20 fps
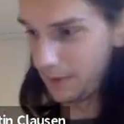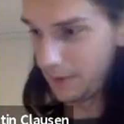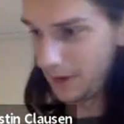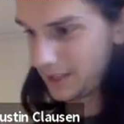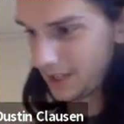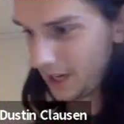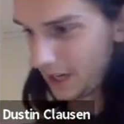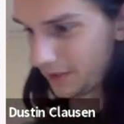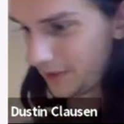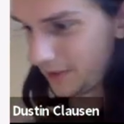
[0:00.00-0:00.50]

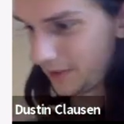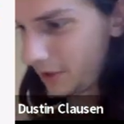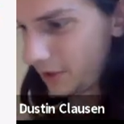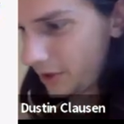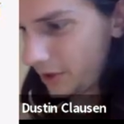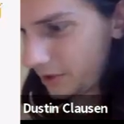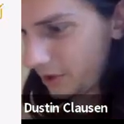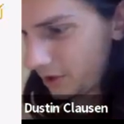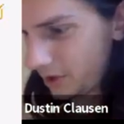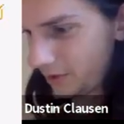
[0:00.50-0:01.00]
satisfies
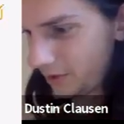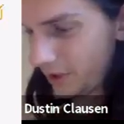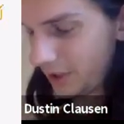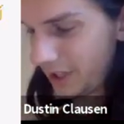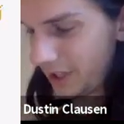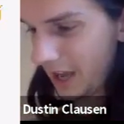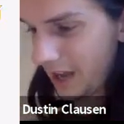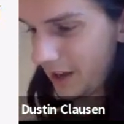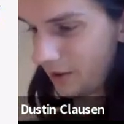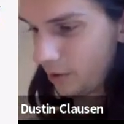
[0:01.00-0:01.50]
all sorts of
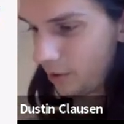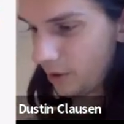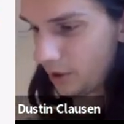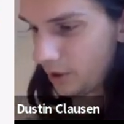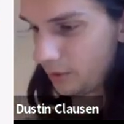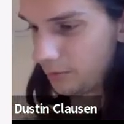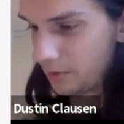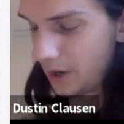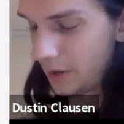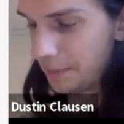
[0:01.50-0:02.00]
good
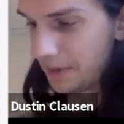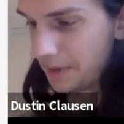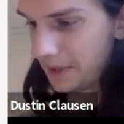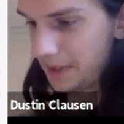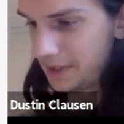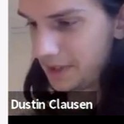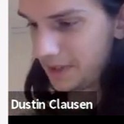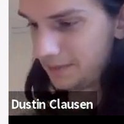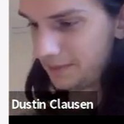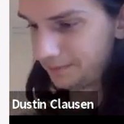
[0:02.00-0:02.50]
categorical
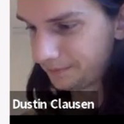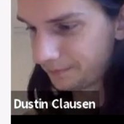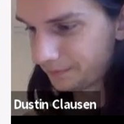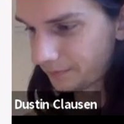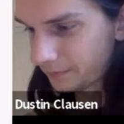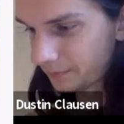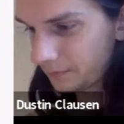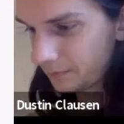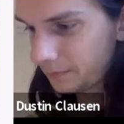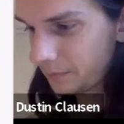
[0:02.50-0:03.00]
properties, and
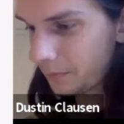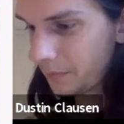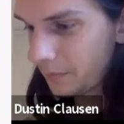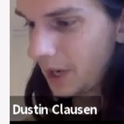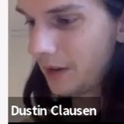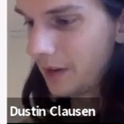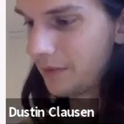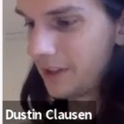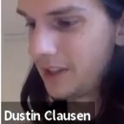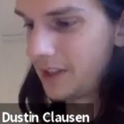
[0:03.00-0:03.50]

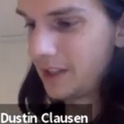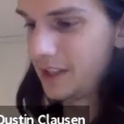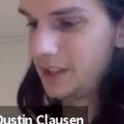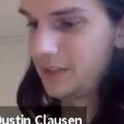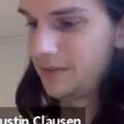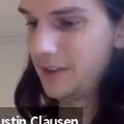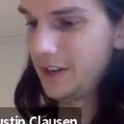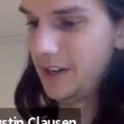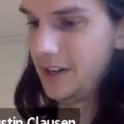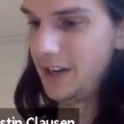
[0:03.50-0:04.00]
everything is
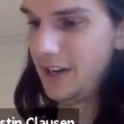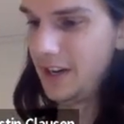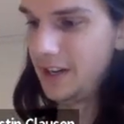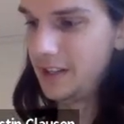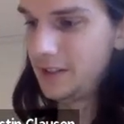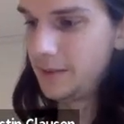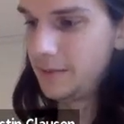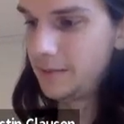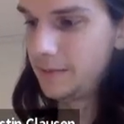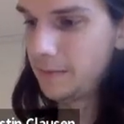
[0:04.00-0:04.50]
very
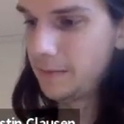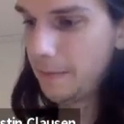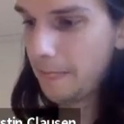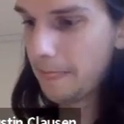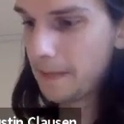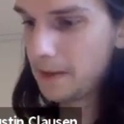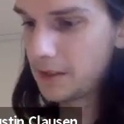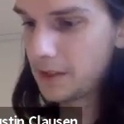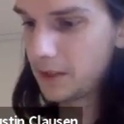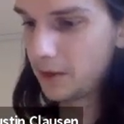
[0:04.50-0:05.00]
nice.
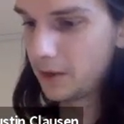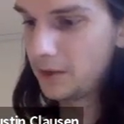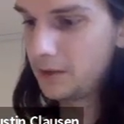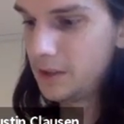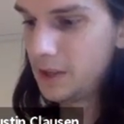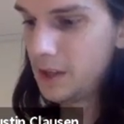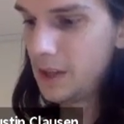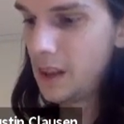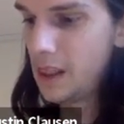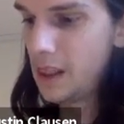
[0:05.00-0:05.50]
So
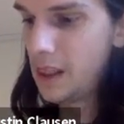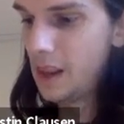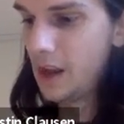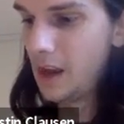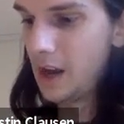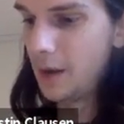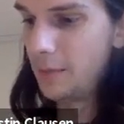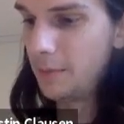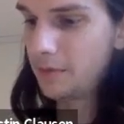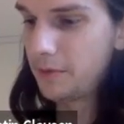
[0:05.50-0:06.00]

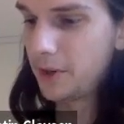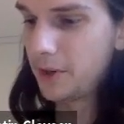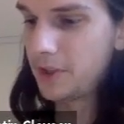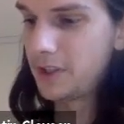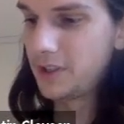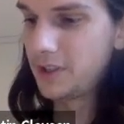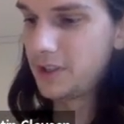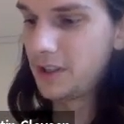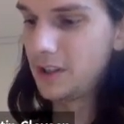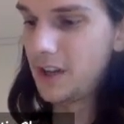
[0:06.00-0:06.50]
of course
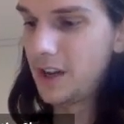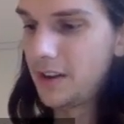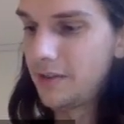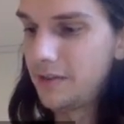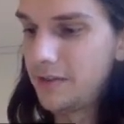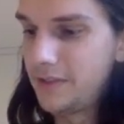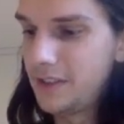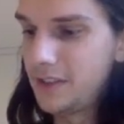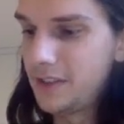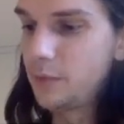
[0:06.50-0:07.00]
there's a lot
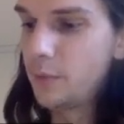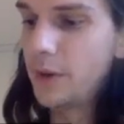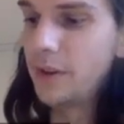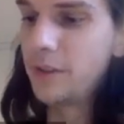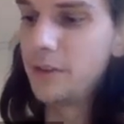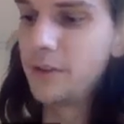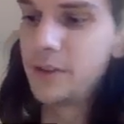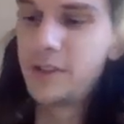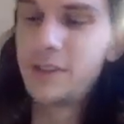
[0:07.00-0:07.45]
of, this is one of